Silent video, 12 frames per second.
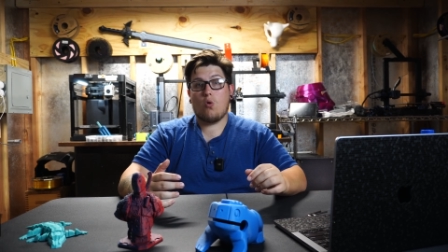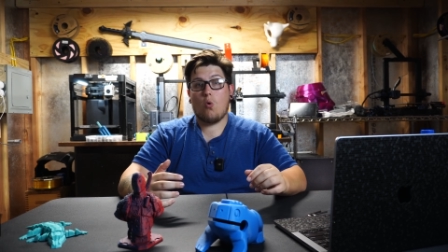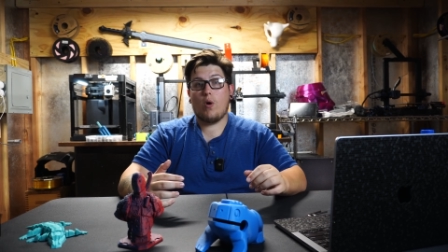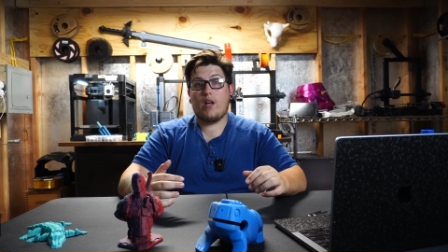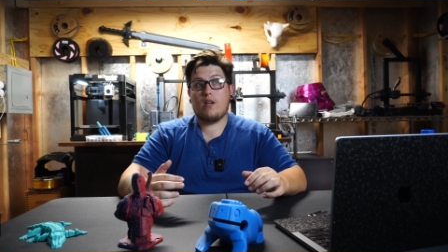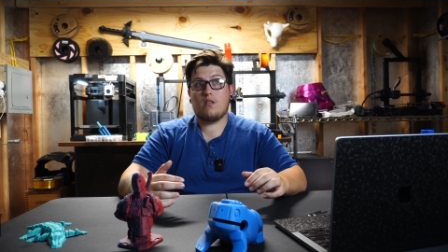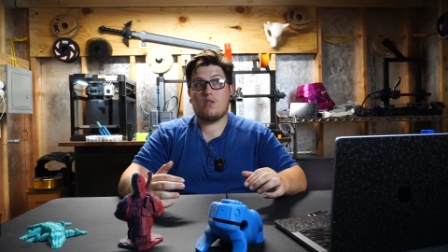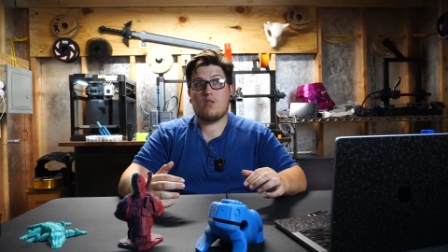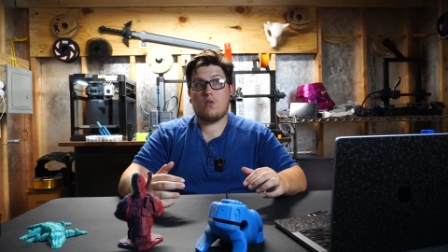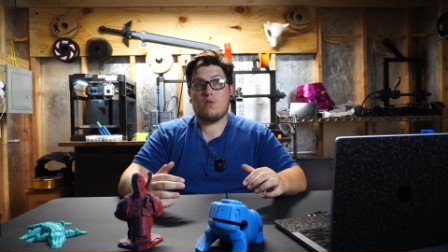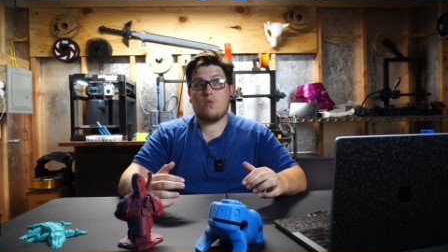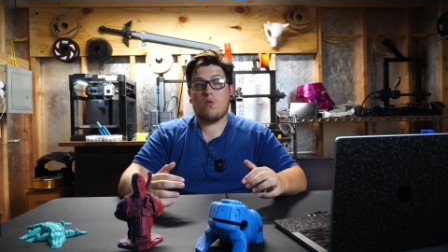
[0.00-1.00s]
going
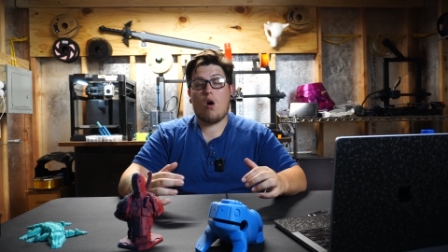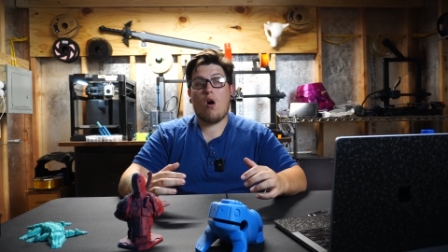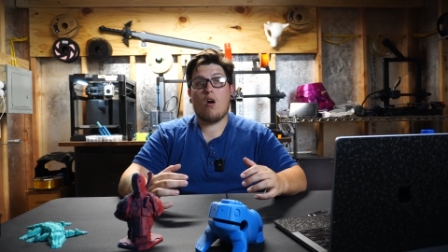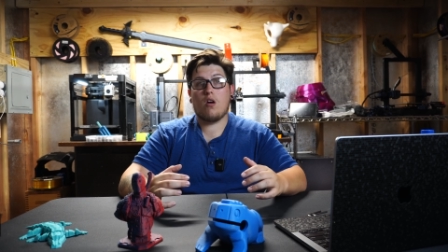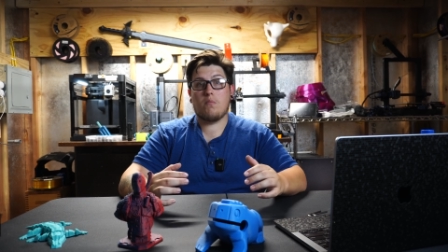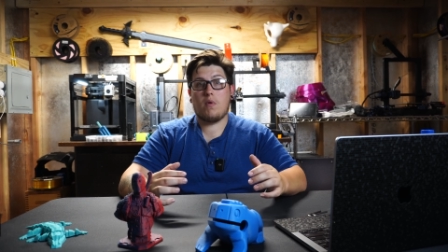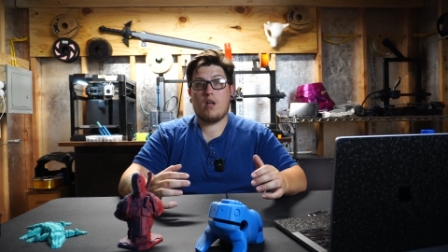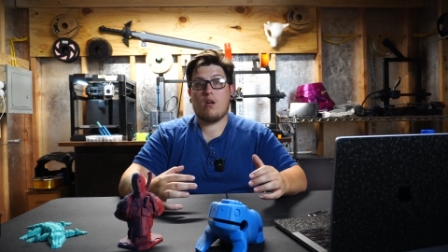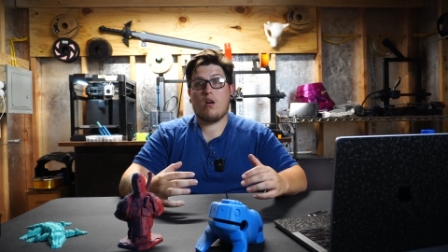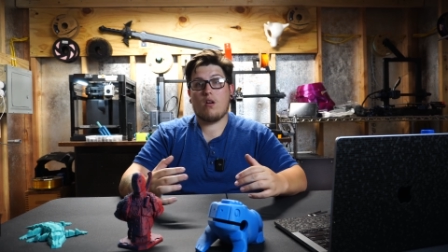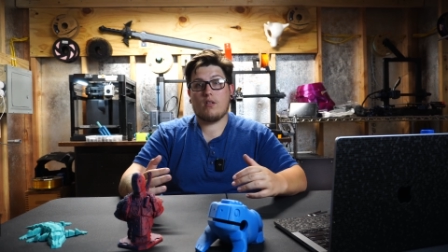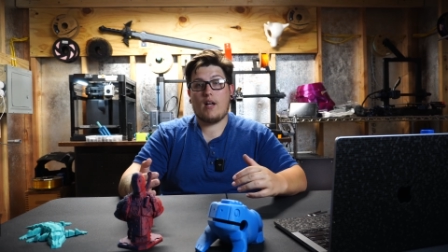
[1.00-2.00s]
to augment
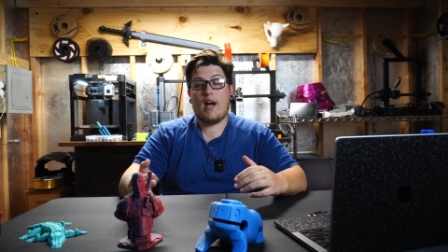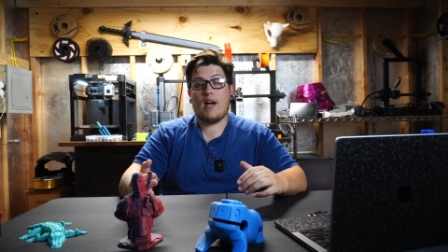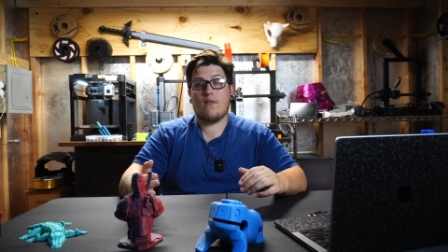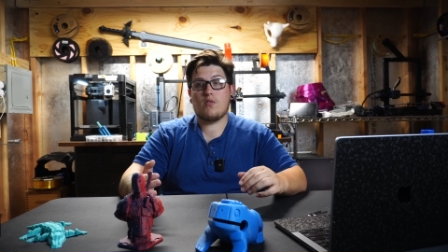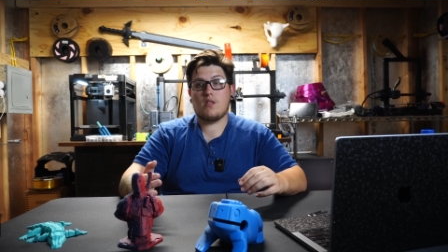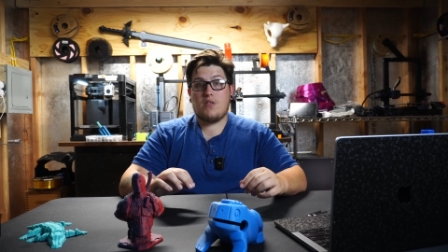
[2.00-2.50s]
our lives.